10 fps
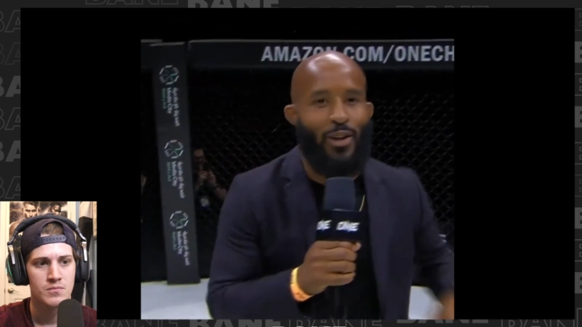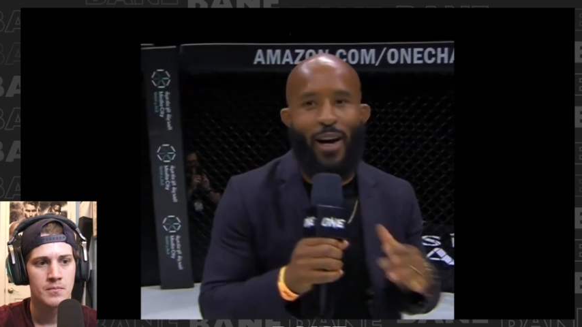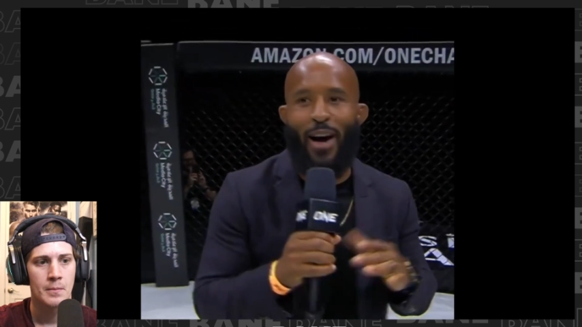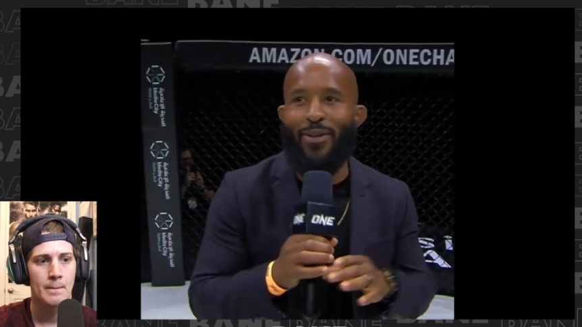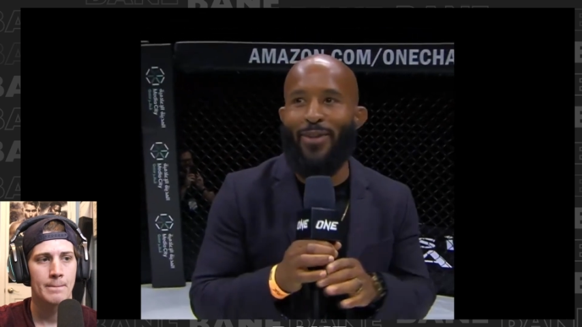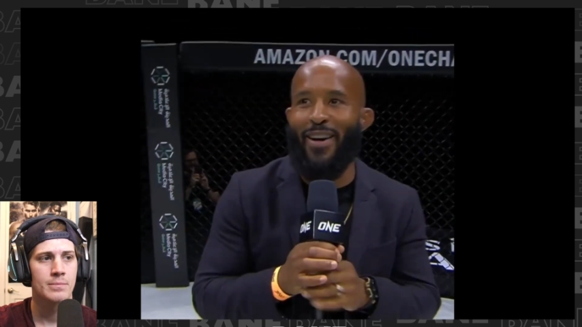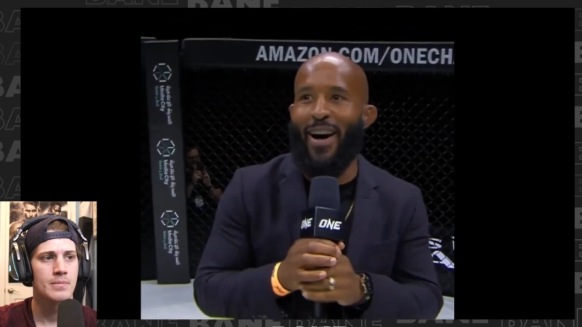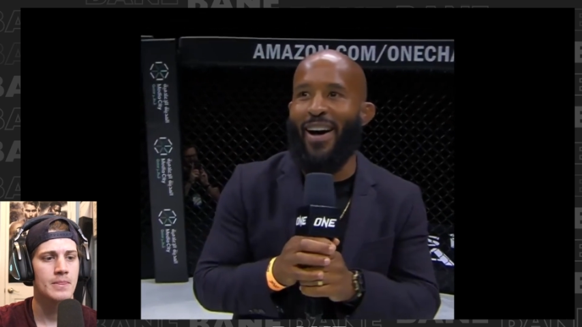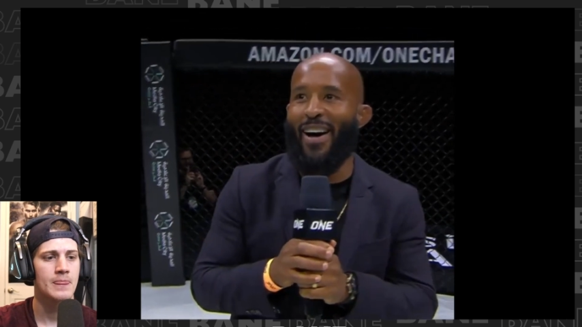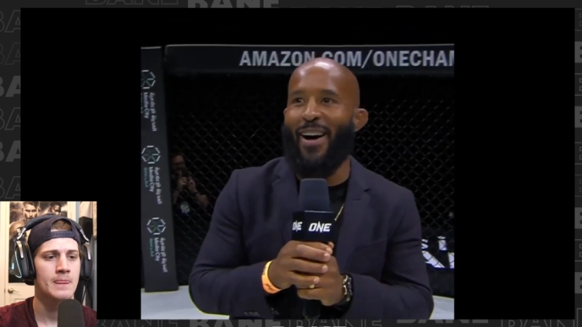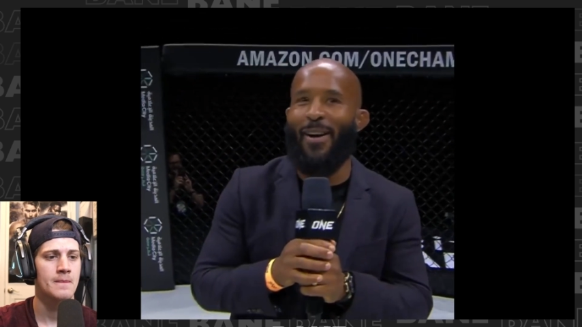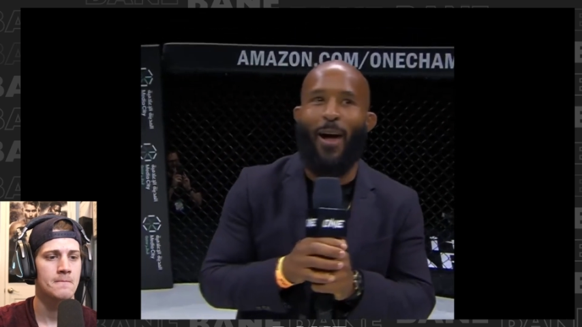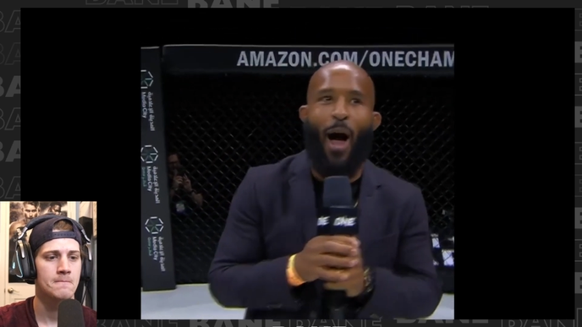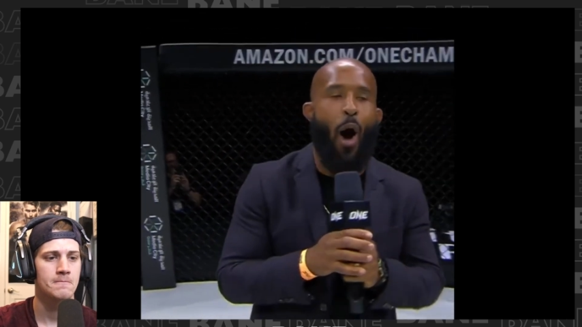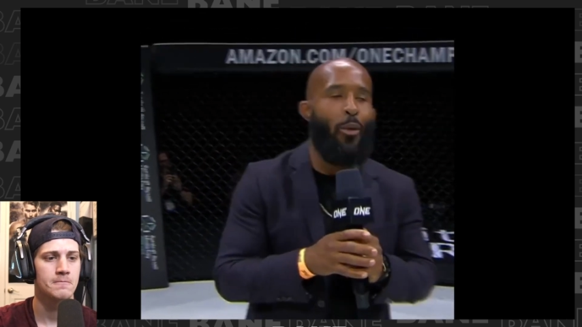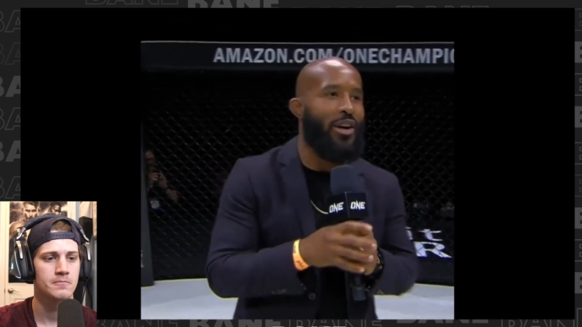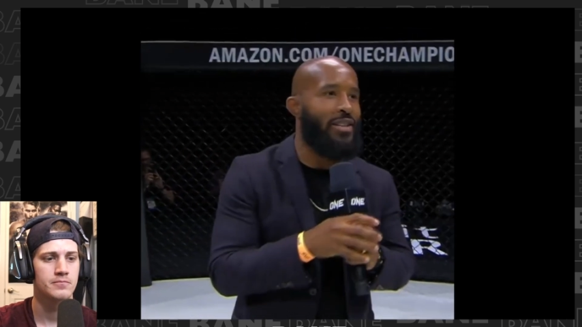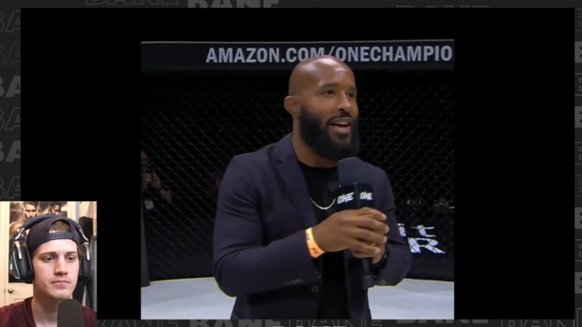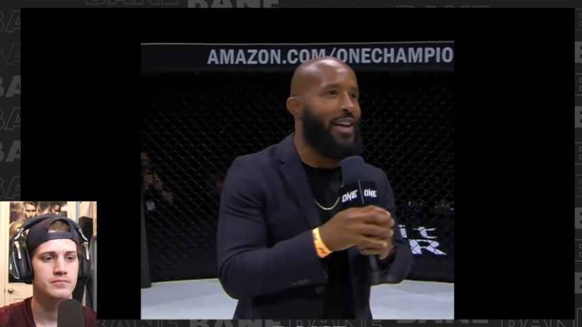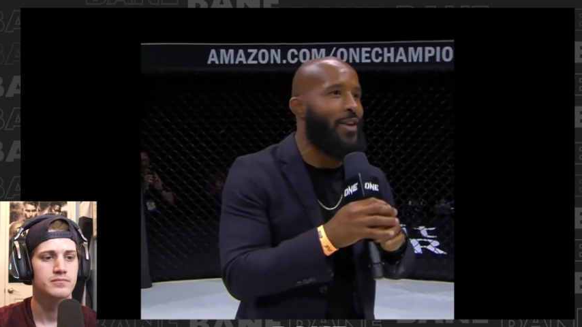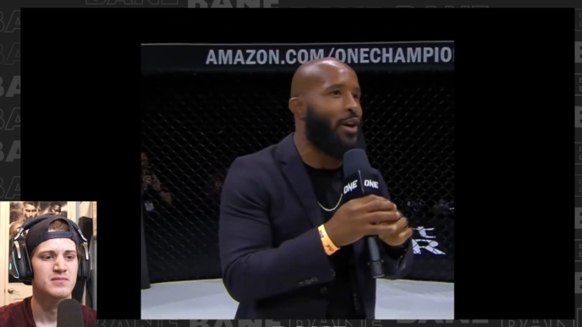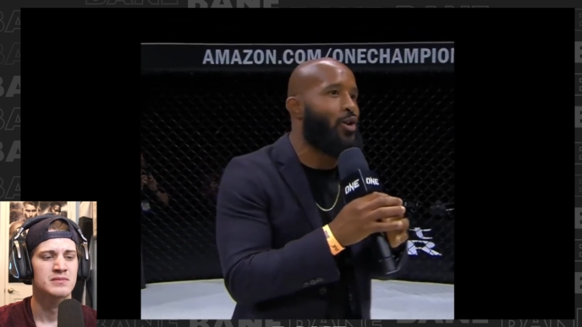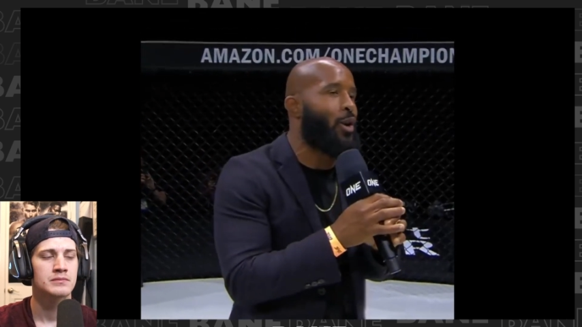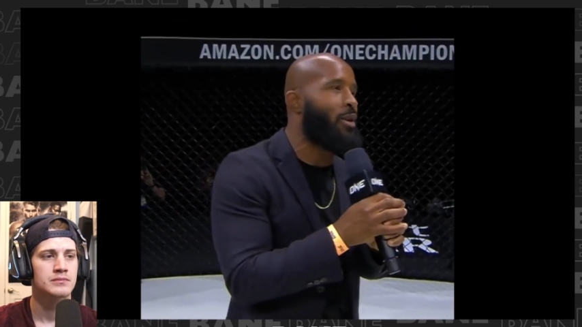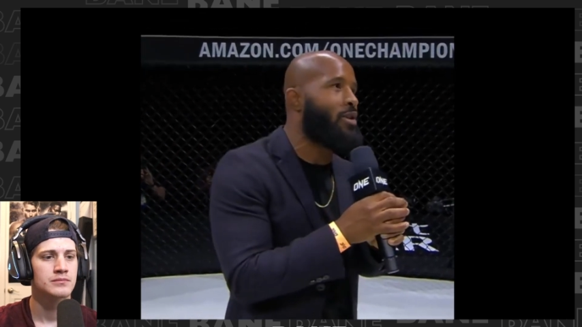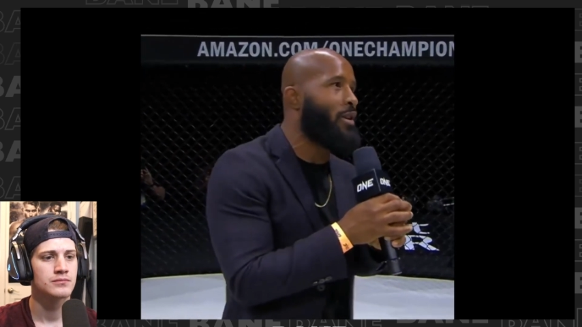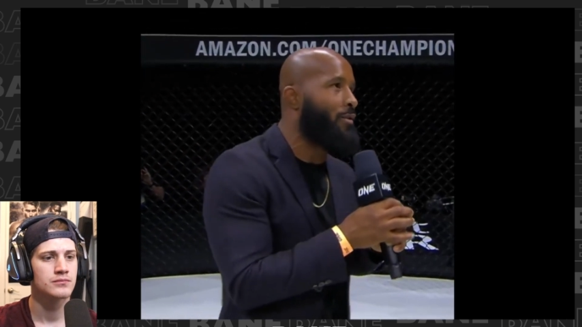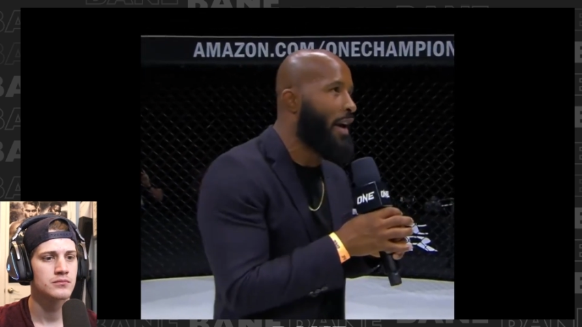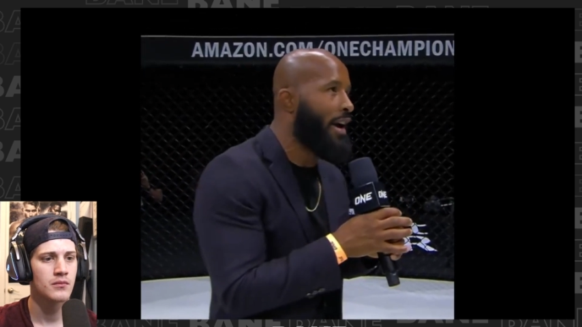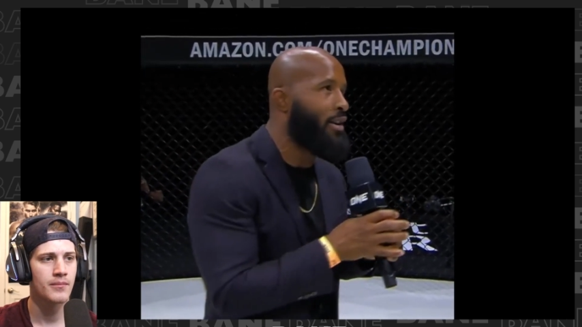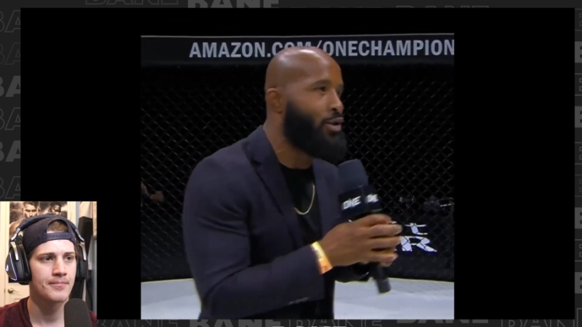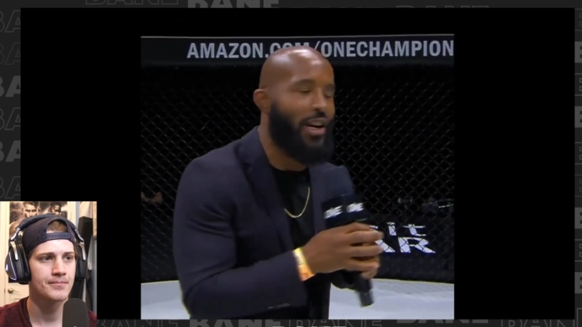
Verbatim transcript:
Speaker 1: first off, uh, I want to say thank you so much to the fans.